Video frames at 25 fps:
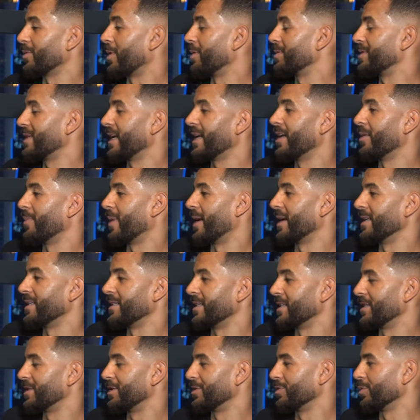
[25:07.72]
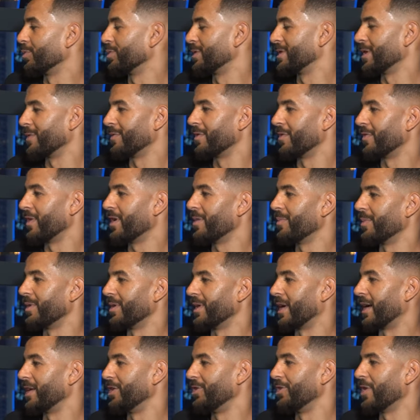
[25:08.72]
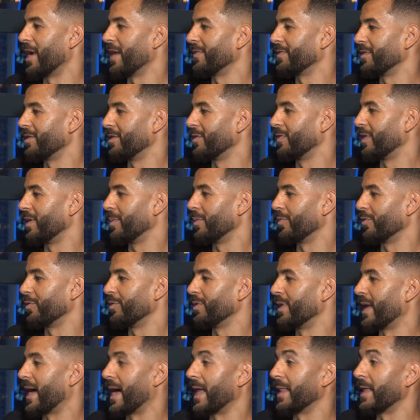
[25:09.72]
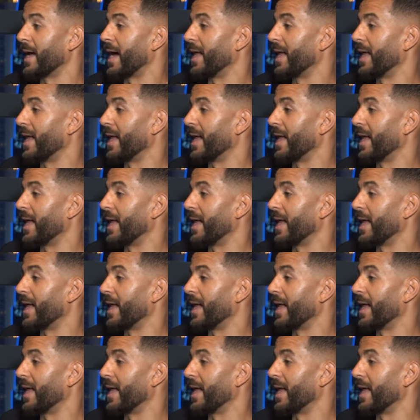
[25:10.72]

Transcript: what I was saying about it. It's just all self-development. Like, you have to develop through that.